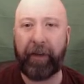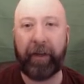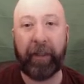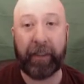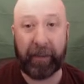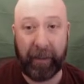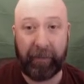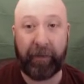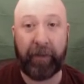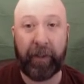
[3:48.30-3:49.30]
of area is
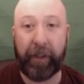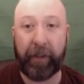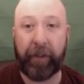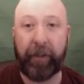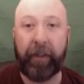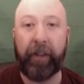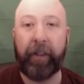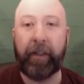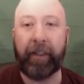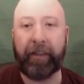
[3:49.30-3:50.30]
11. Very good.
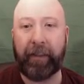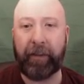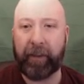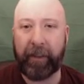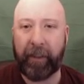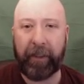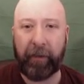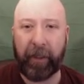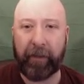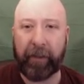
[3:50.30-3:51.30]
Eccentricity,
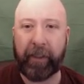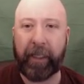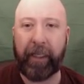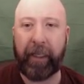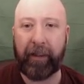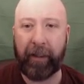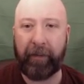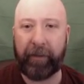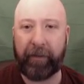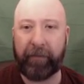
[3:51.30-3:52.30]
whatever. Kicking at
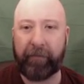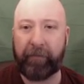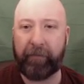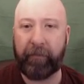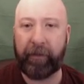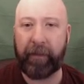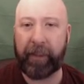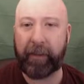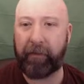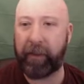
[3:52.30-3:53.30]
11.
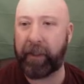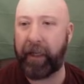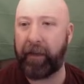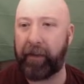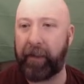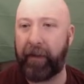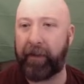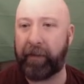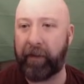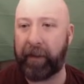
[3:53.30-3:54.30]
Reflexes rushing out at
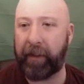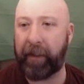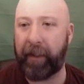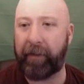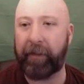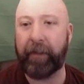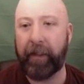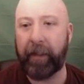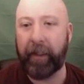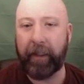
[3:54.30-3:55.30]
11. Strength at 11.
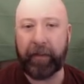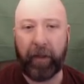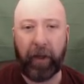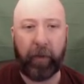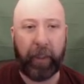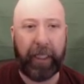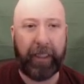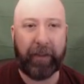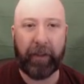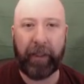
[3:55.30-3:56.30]
So
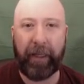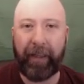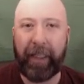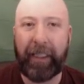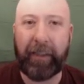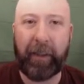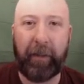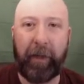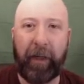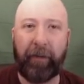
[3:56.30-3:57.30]
he's good. I think he's
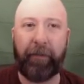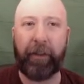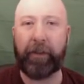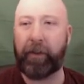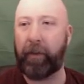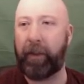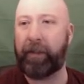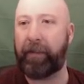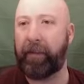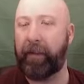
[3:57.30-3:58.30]
going to be our first
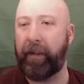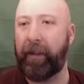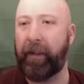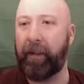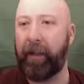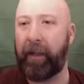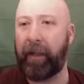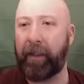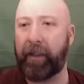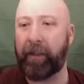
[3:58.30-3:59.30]
choice.
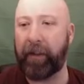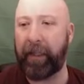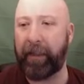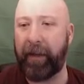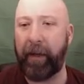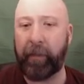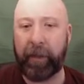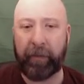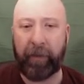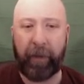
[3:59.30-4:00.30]
Just looking at the
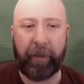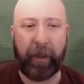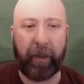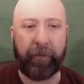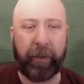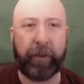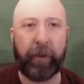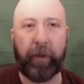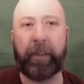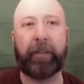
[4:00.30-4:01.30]
numbers, probably our first
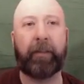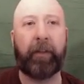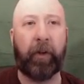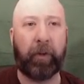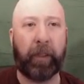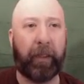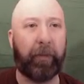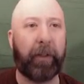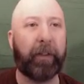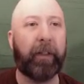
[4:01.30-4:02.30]
choice
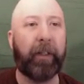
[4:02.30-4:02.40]
goalkeeper.